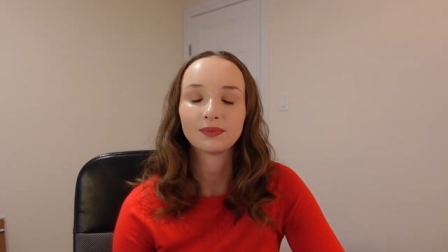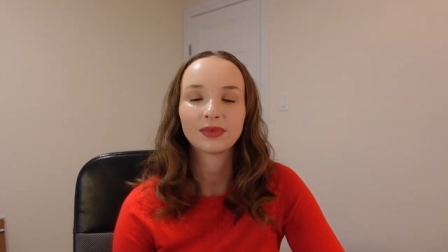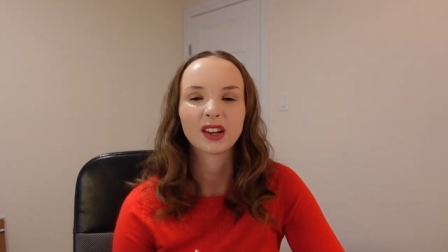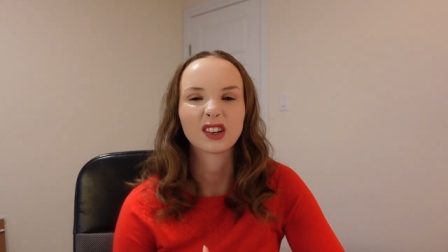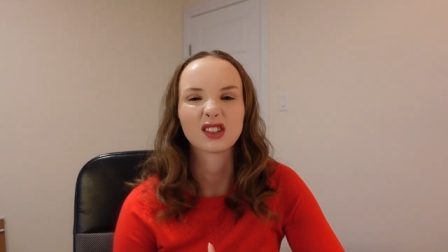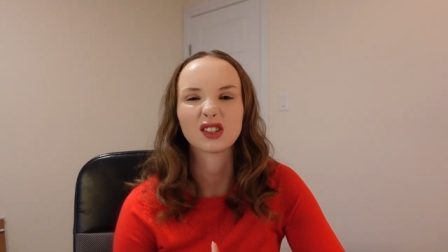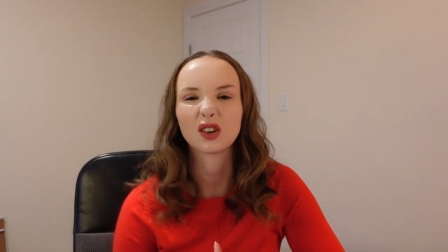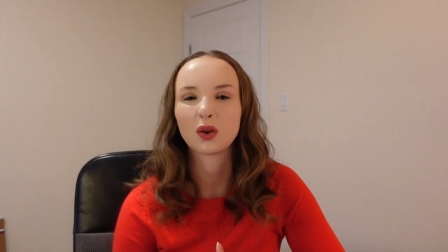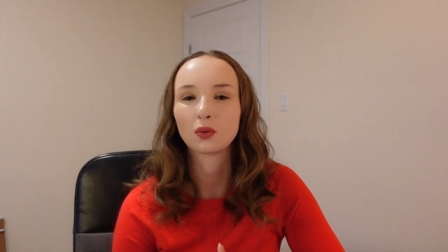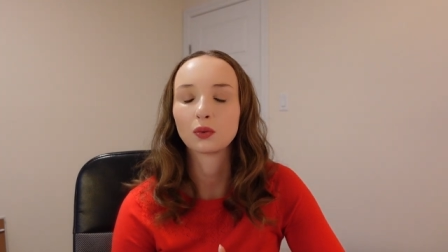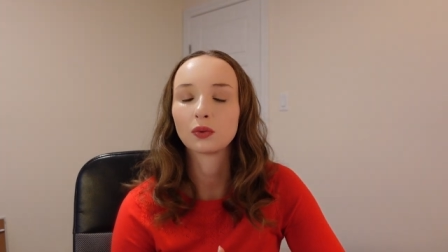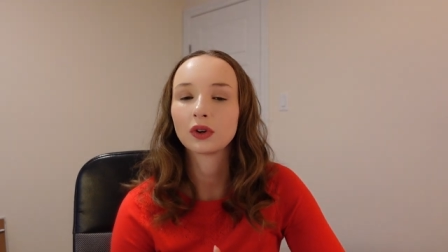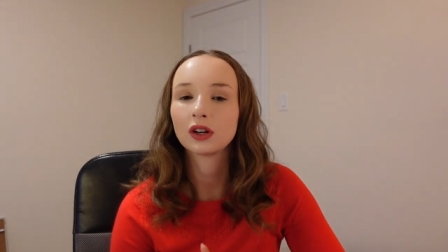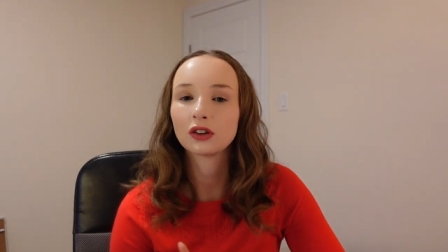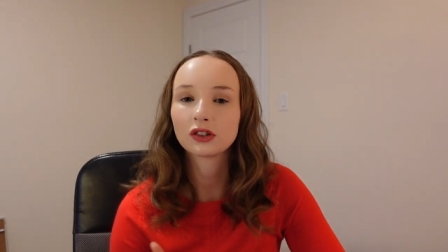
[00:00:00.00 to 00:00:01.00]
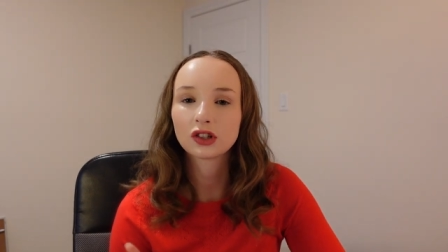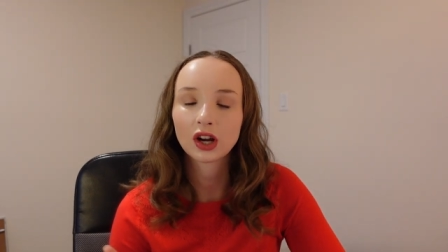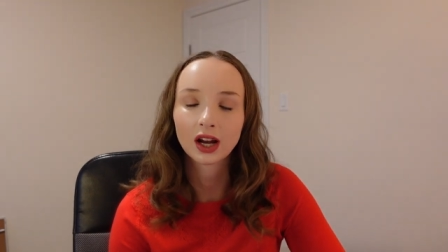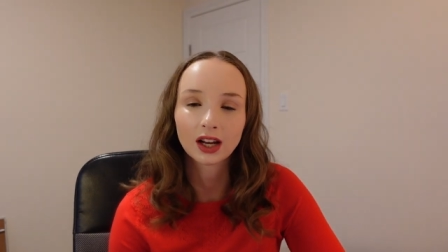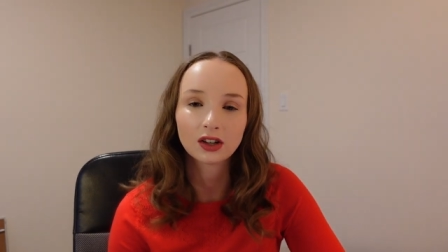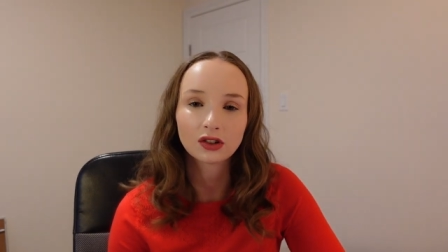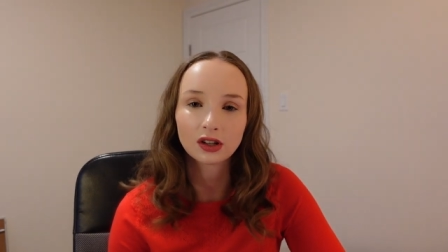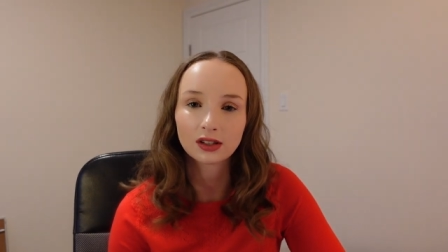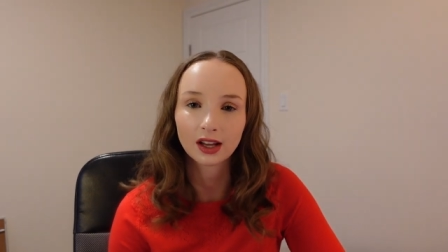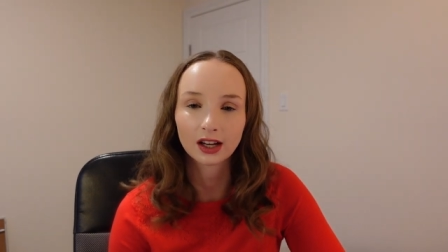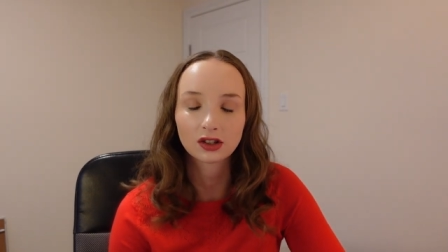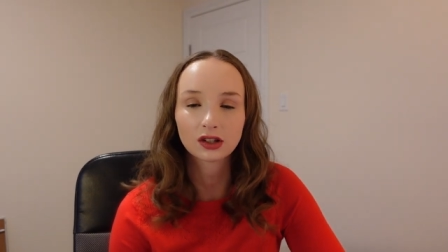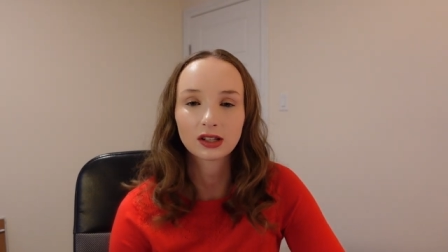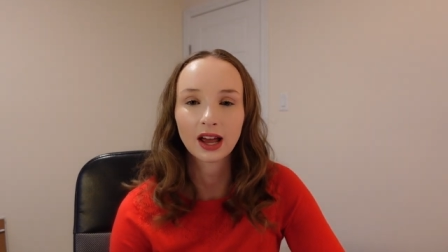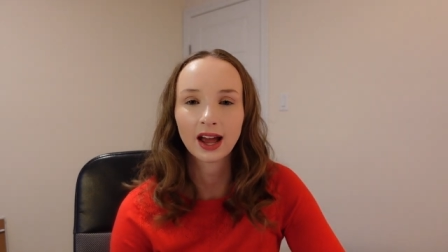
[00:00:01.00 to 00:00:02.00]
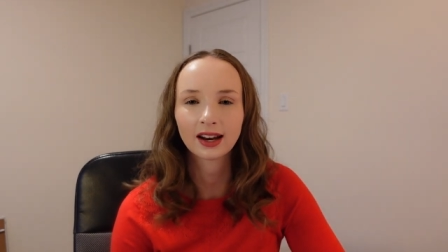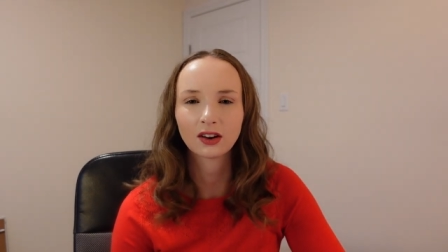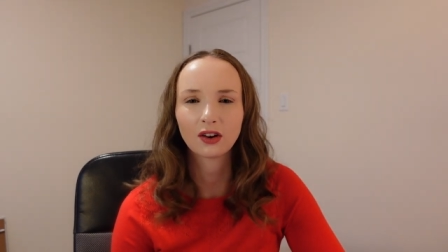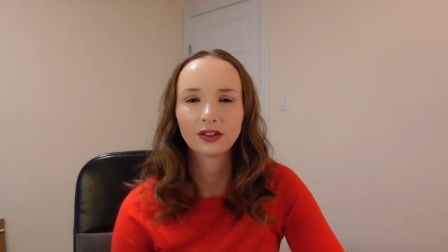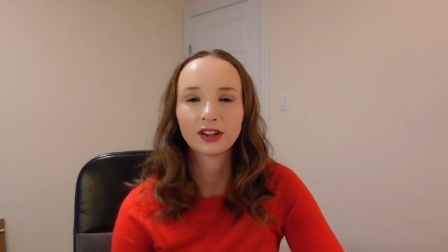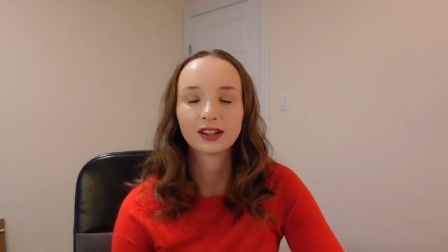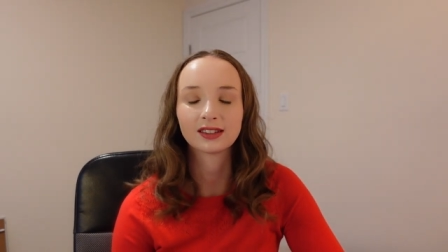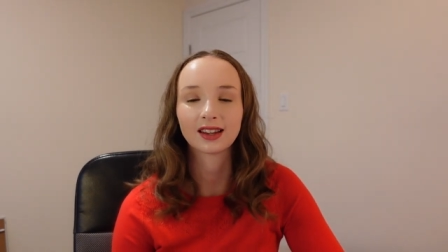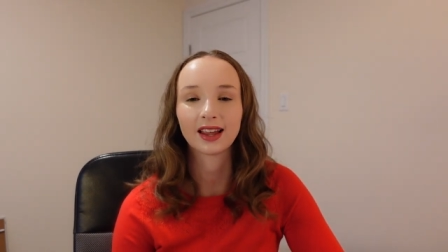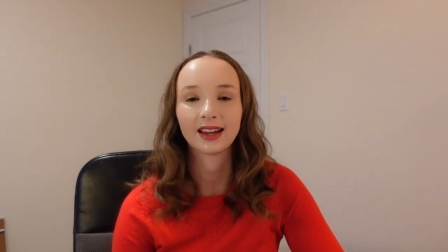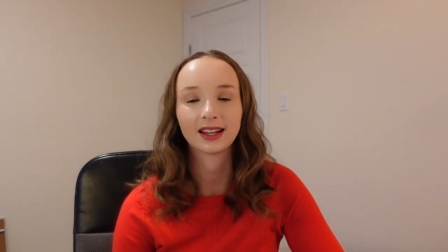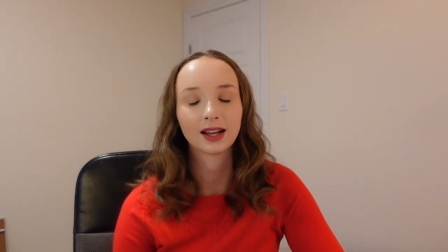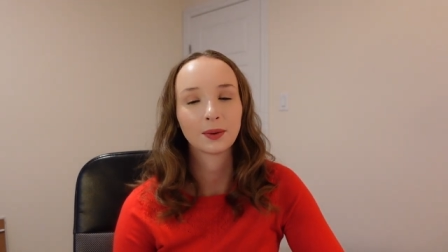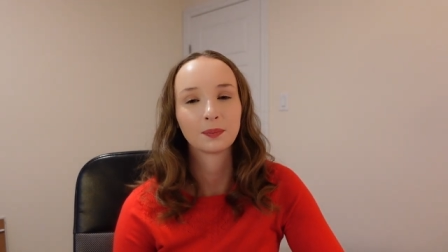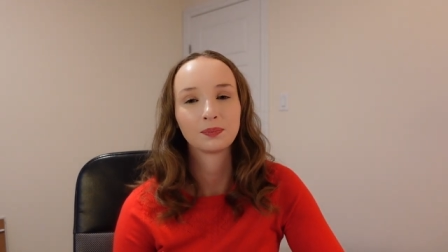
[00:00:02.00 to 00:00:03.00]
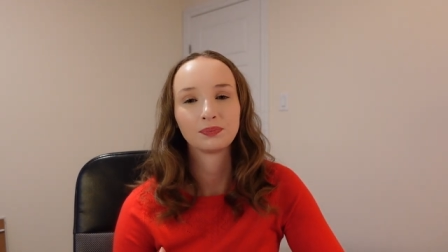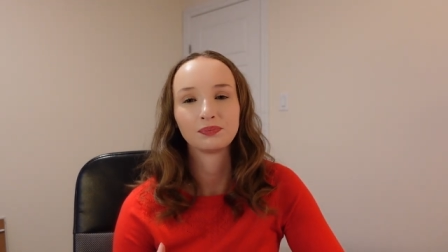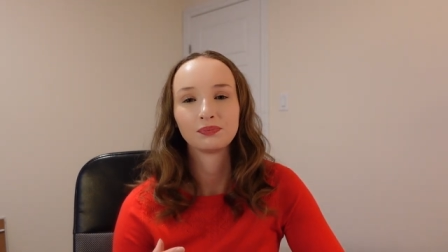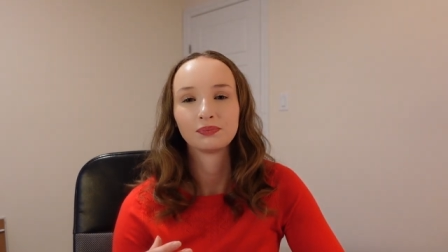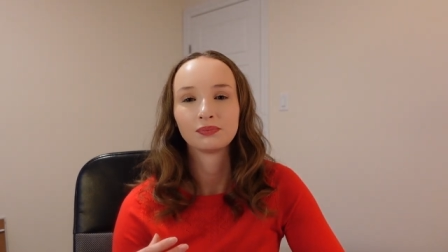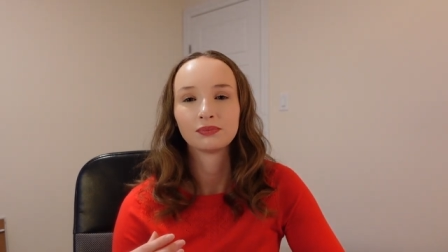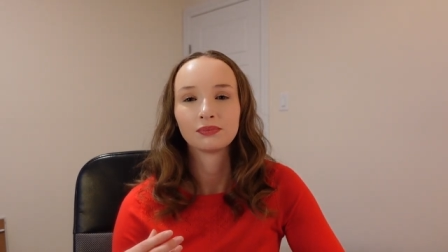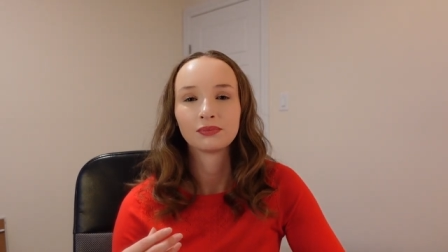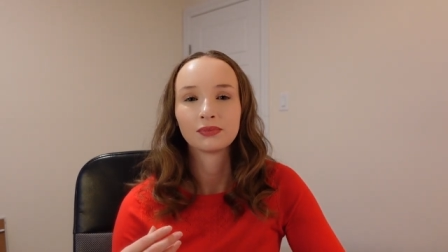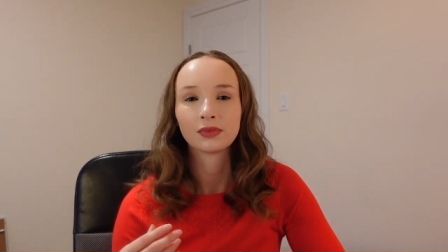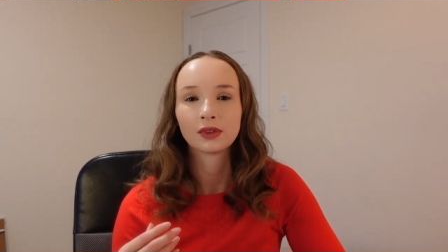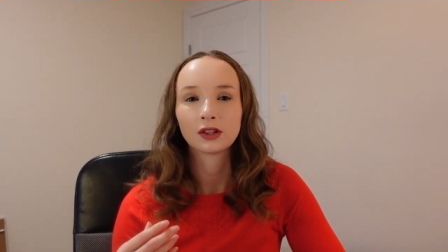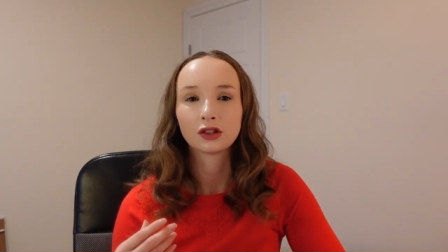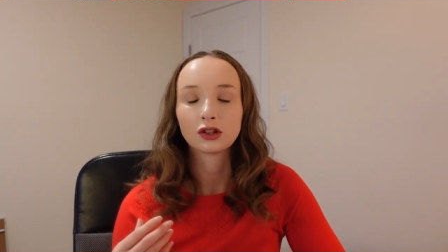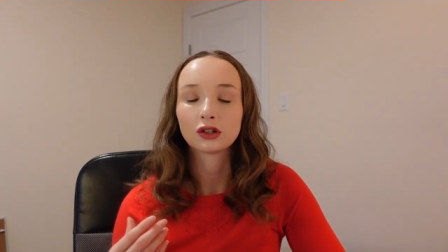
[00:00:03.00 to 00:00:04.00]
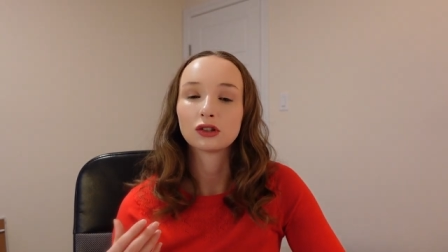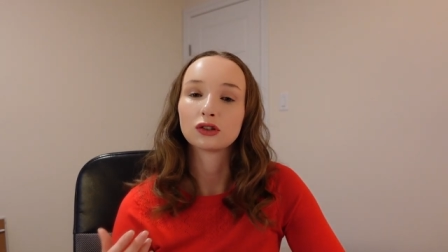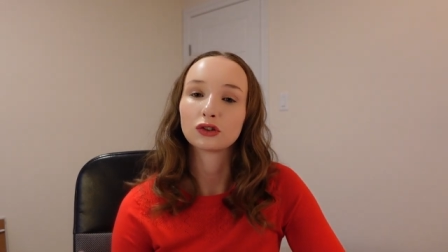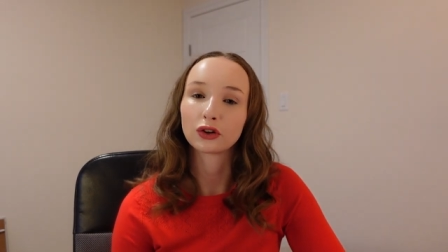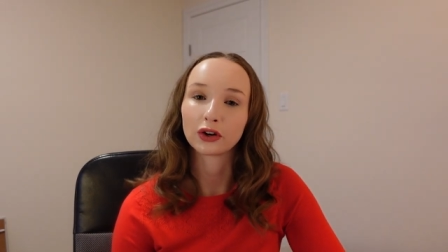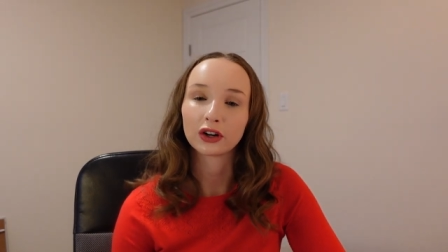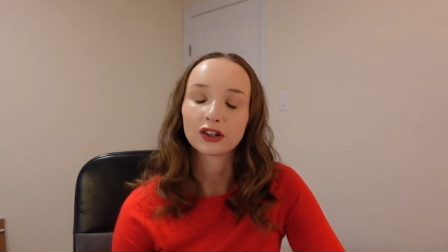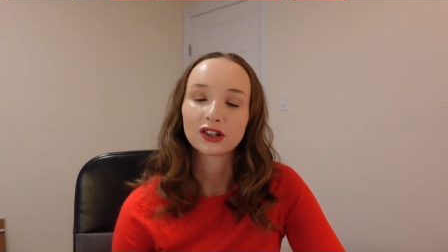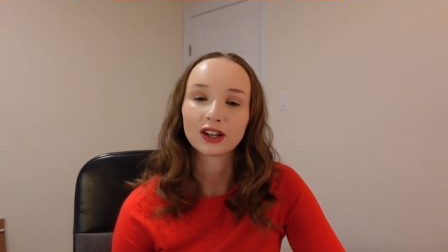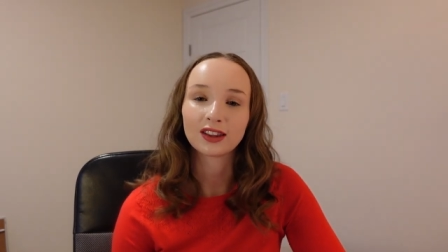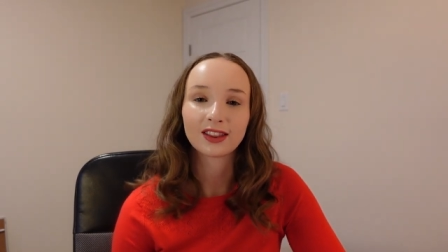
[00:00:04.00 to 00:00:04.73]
there's no real changes. I just had all these like discouraging